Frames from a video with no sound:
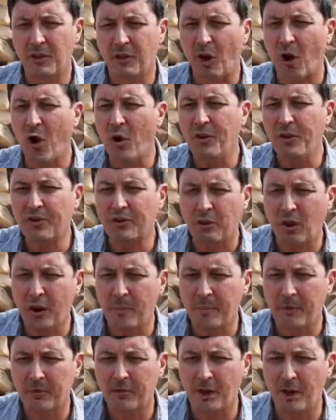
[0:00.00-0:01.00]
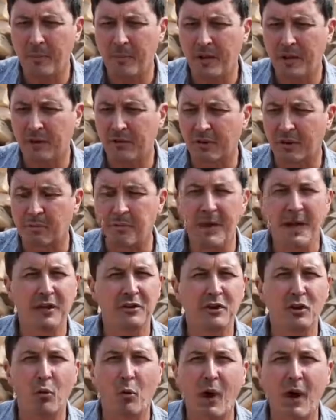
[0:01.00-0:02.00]
all these comments come in. It's like, man,
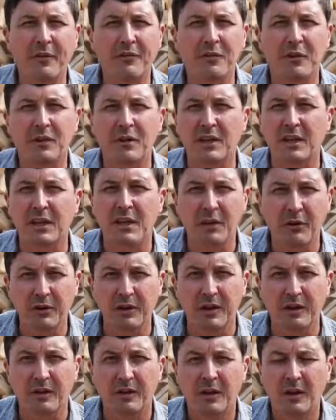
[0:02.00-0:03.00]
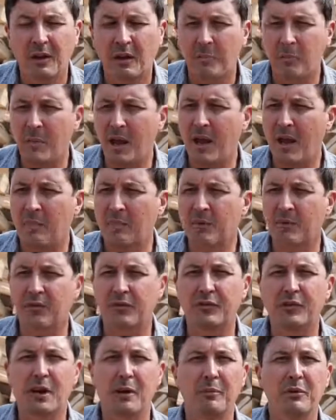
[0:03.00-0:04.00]
your wife's going to kill you. Man,
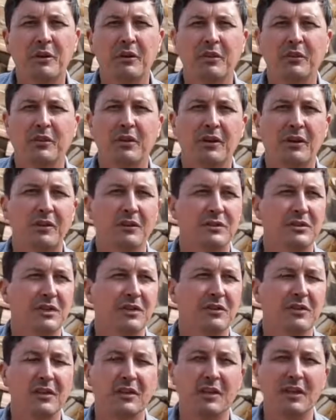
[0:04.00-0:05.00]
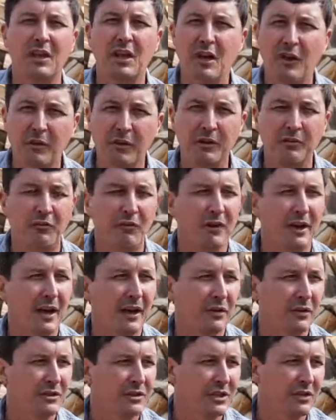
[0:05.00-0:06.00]
Mrs. W she's going to kill you for
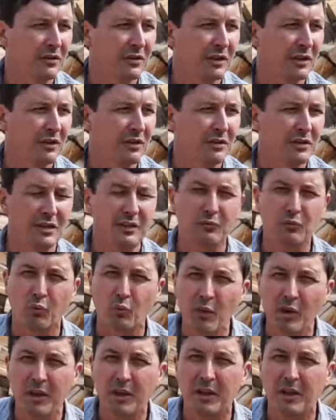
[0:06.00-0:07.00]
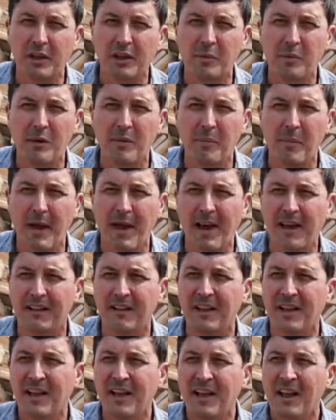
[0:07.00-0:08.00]
that, or she's really going to be
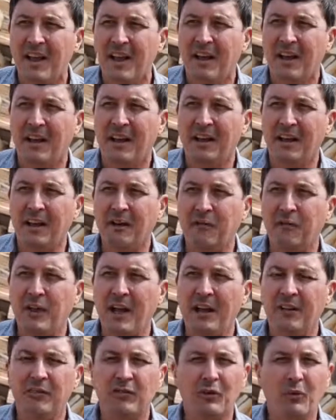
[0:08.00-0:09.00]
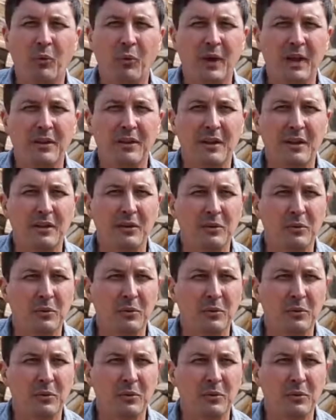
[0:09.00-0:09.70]
mad. If that's the way that